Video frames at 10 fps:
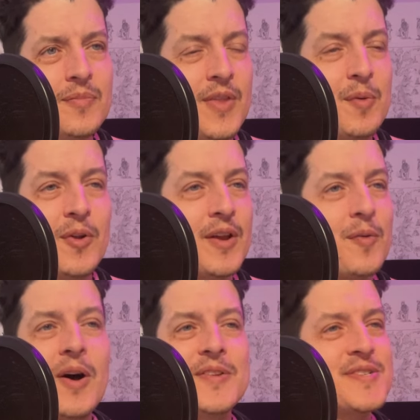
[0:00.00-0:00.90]
they were like,
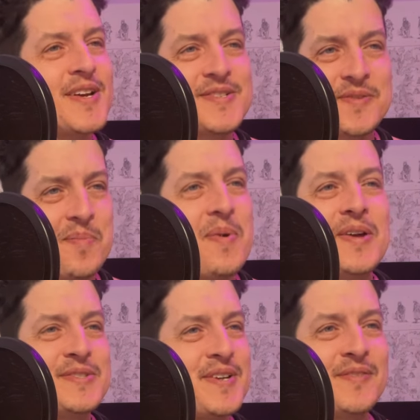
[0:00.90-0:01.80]
wow, this guy's the
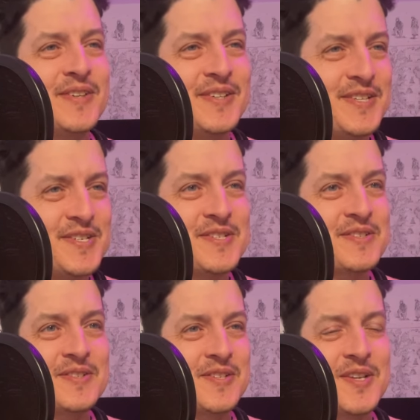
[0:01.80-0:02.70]
best ever. He
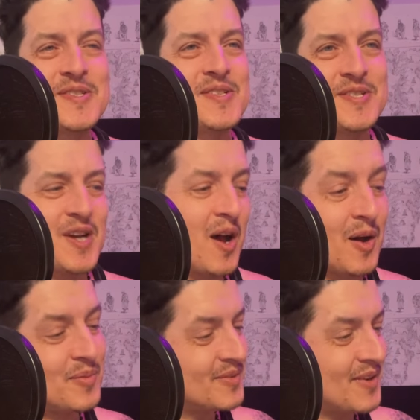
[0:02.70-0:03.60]
just does the
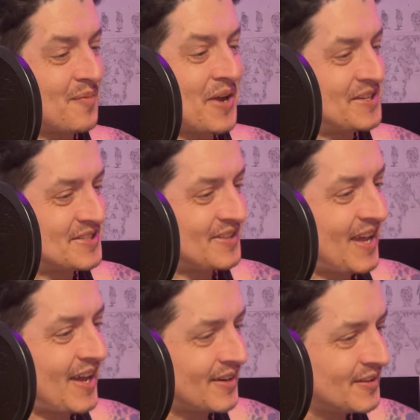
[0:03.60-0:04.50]
job. Imagine
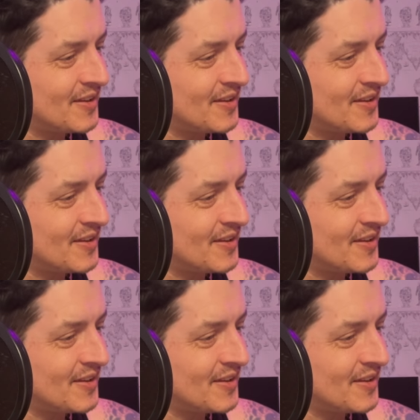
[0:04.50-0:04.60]
that.